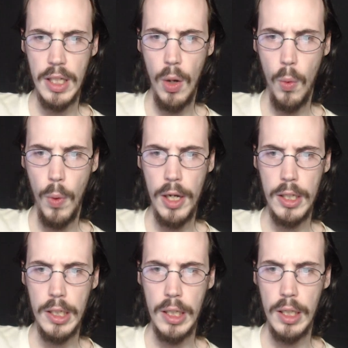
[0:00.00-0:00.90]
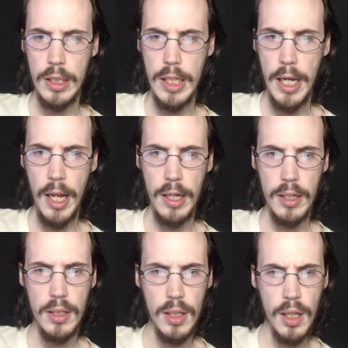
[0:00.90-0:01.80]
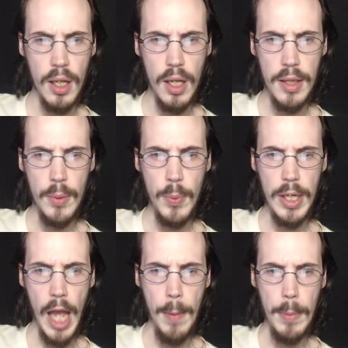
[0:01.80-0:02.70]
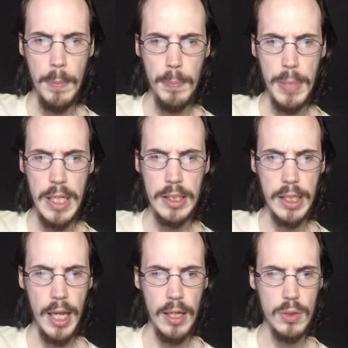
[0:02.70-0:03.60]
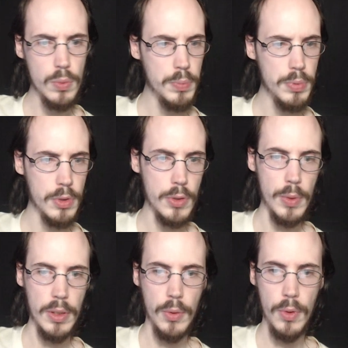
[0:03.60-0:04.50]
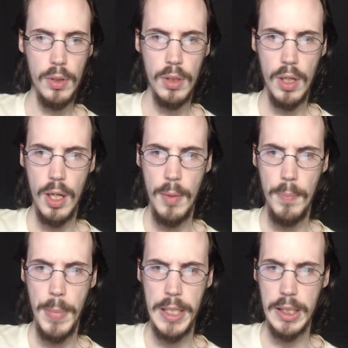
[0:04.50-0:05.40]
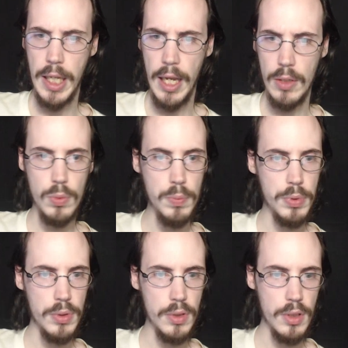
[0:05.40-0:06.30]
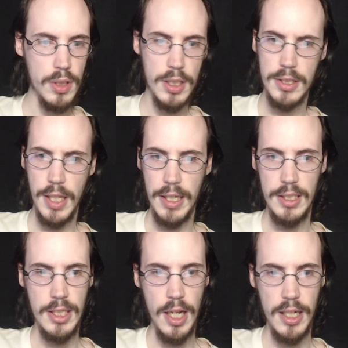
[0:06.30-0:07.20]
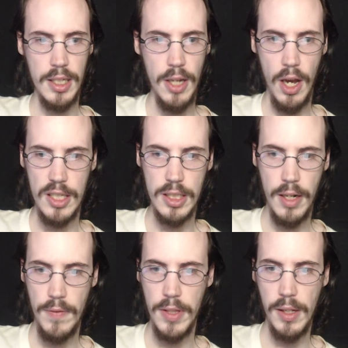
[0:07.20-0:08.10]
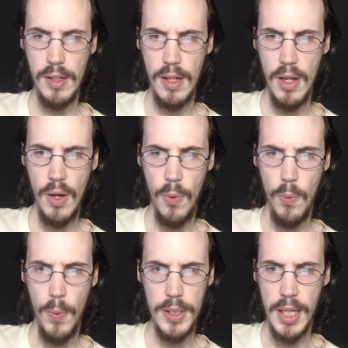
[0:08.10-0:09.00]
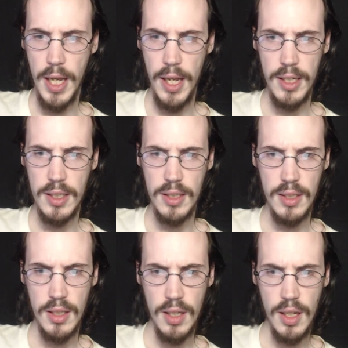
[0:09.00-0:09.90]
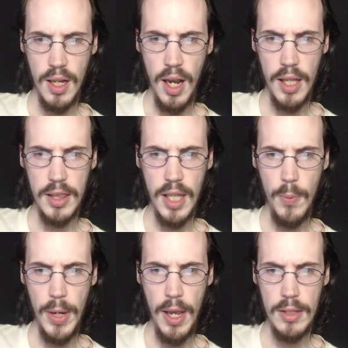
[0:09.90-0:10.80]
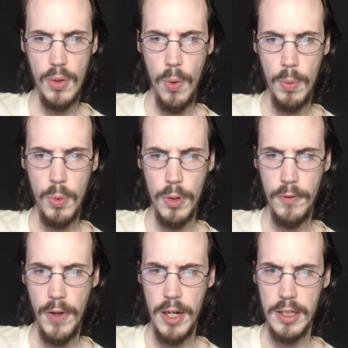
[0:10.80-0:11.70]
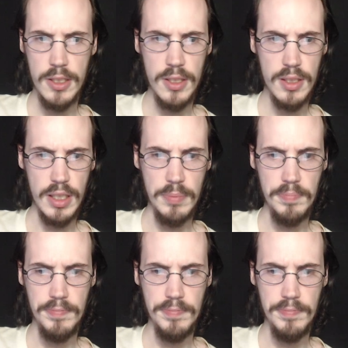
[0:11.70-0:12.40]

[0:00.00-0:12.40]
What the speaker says: he'll run to a dead end. Then we nab him. Piece of cake. Swoop. Goes around the corner. Piece of cake. Swoop. It's like ducking and dodging and everything. What the heck? I thought we had the home court advantage. Like,